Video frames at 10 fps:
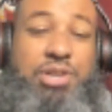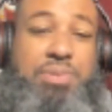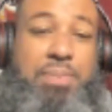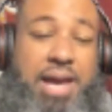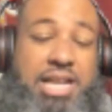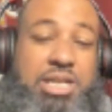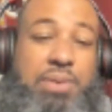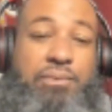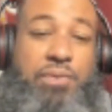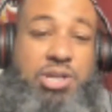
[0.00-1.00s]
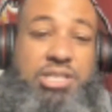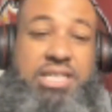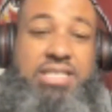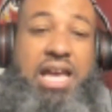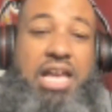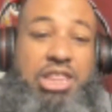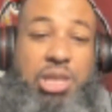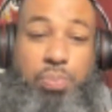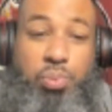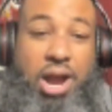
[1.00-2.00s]
of Richmond matchup versus
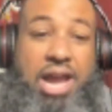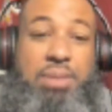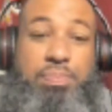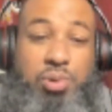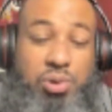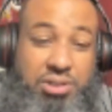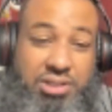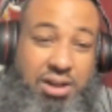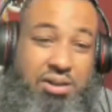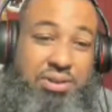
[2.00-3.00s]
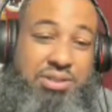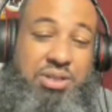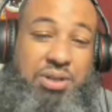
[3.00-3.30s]
the Bryant Bulldogs.